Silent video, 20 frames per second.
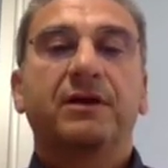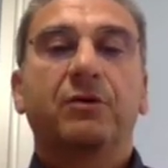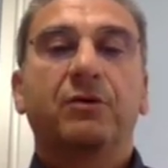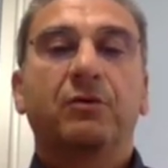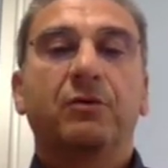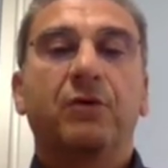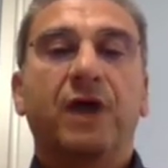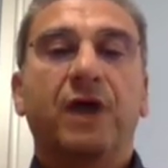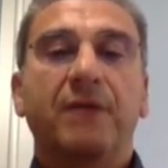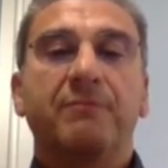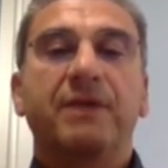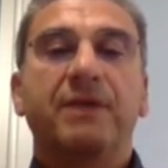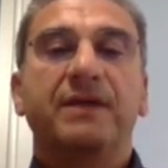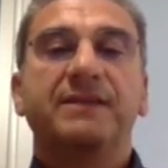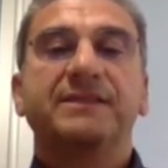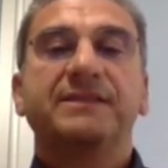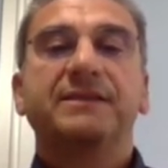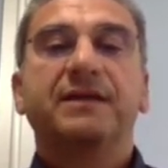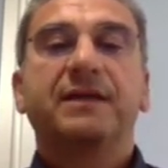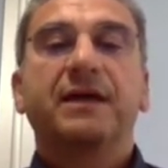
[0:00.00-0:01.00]

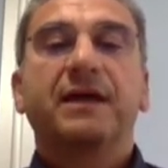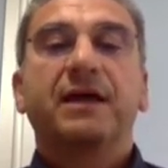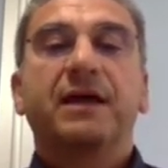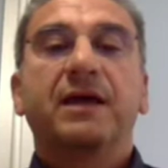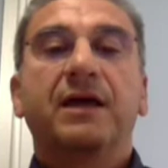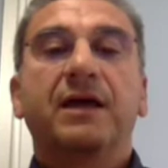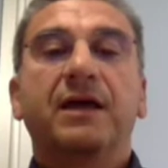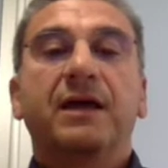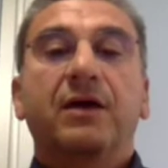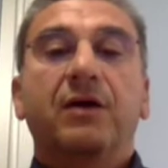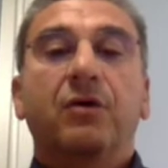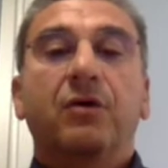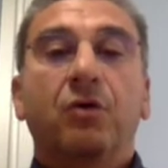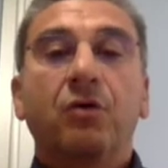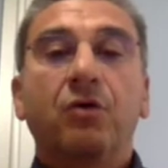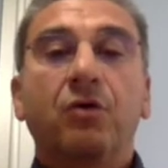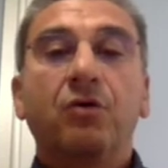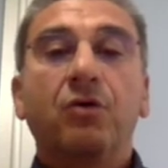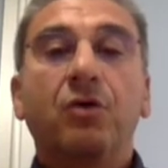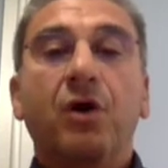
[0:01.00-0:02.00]
YPAGs,
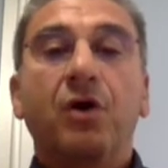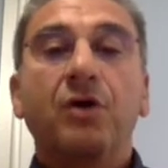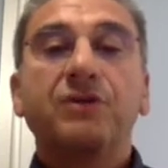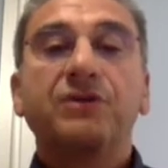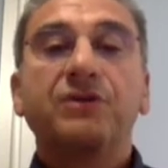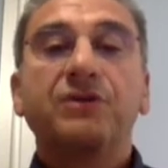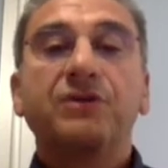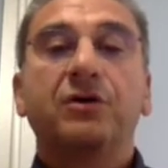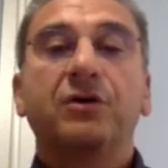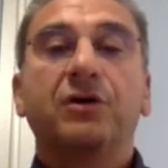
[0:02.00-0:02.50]
who also